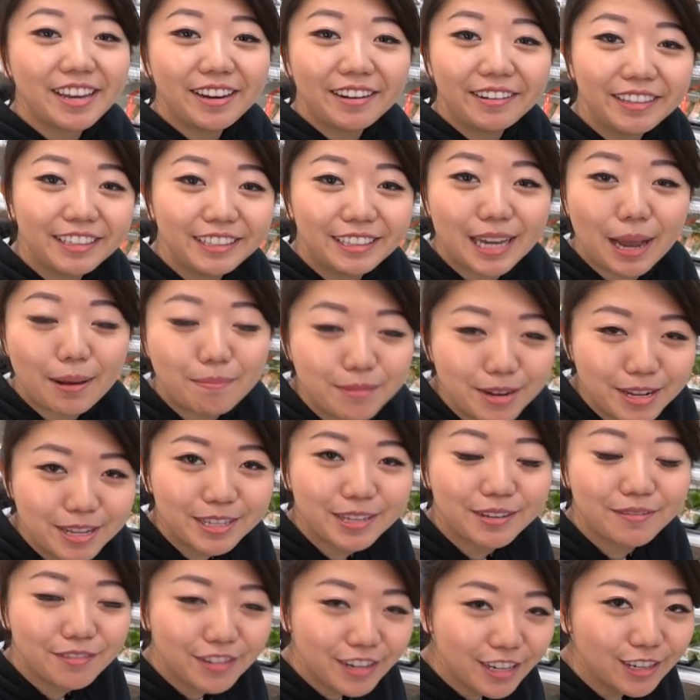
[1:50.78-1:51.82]
Here in the Japanese
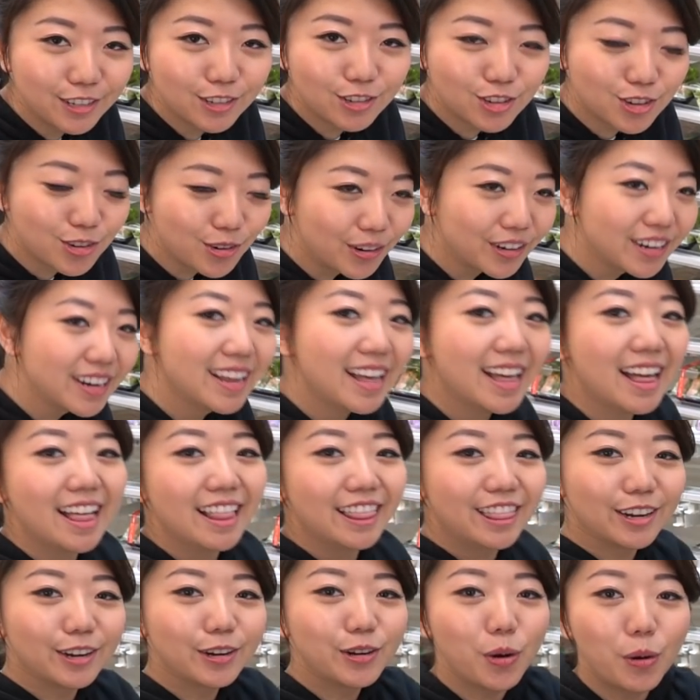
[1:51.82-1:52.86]
convenience store,
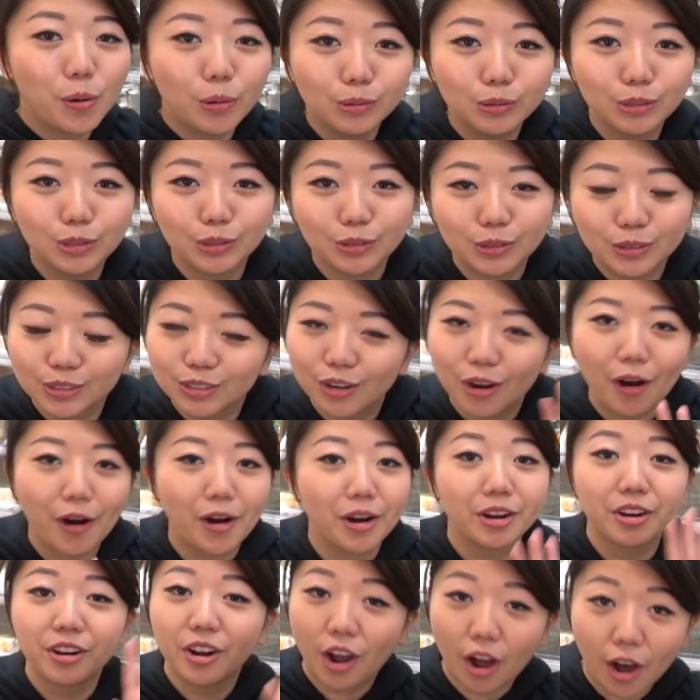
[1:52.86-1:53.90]
their cold noodles
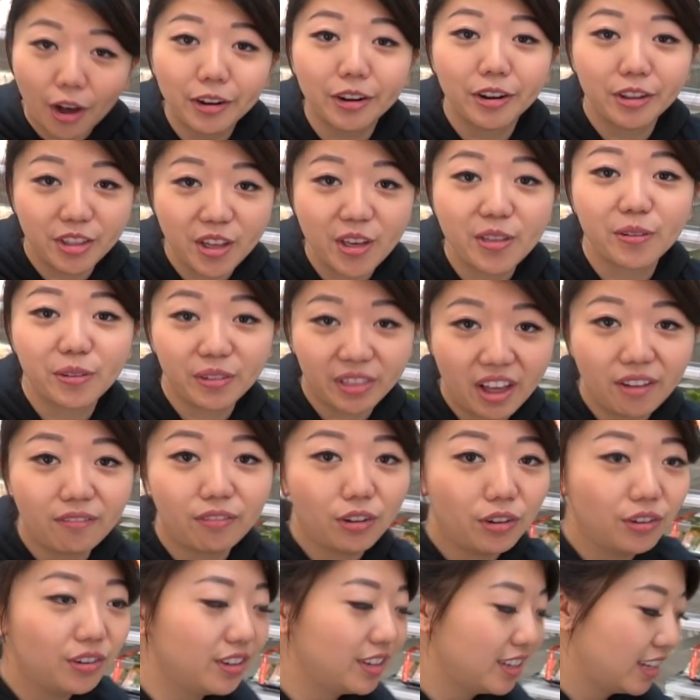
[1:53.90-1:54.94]
are on another
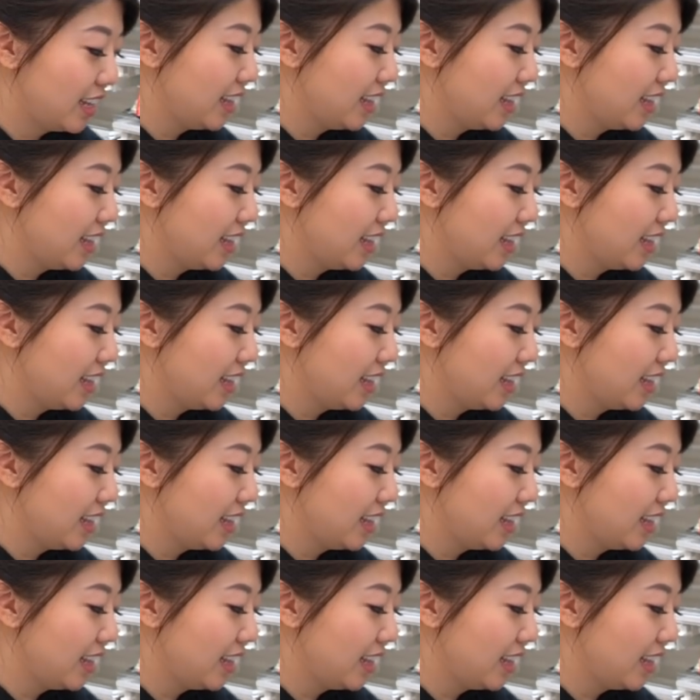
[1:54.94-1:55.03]
level.